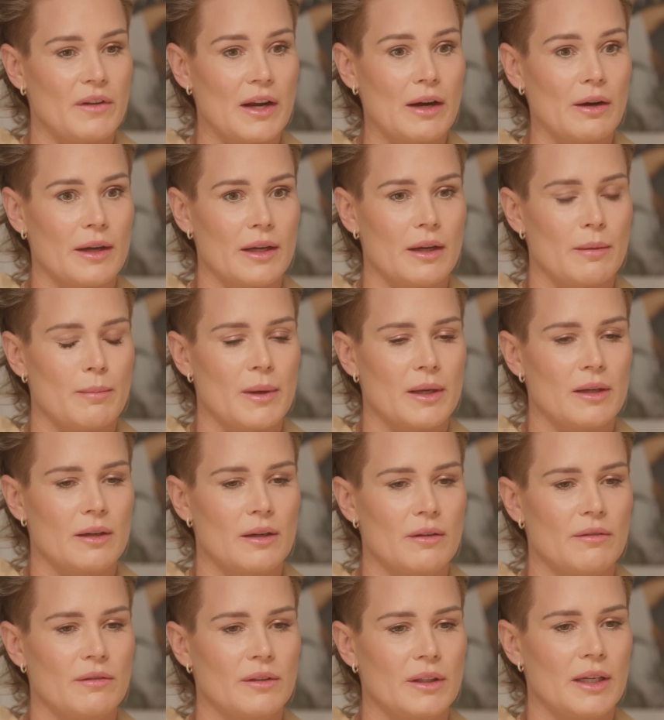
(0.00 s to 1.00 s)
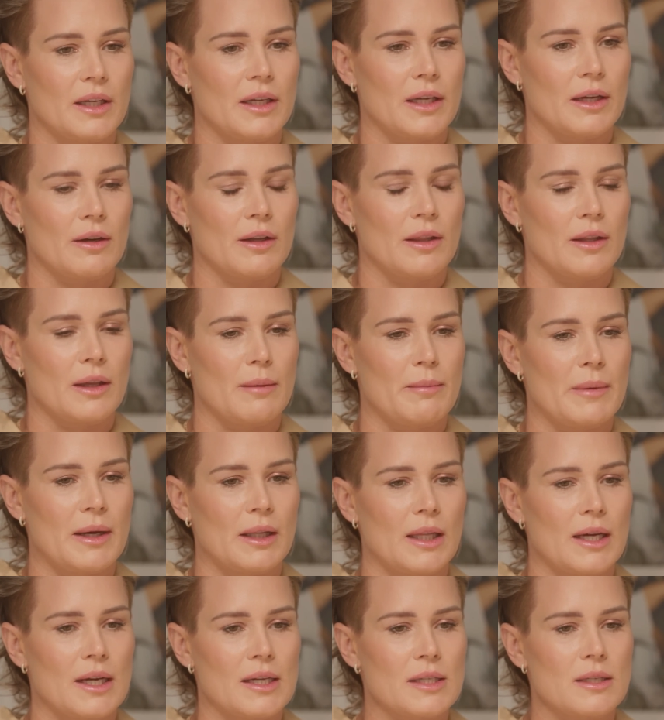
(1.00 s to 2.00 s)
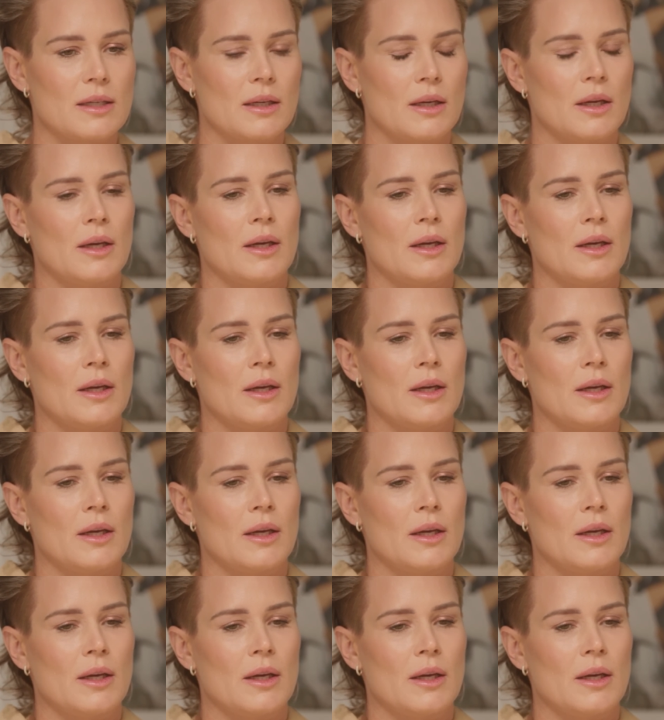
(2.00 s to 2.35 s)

very competitive league here in the MLS.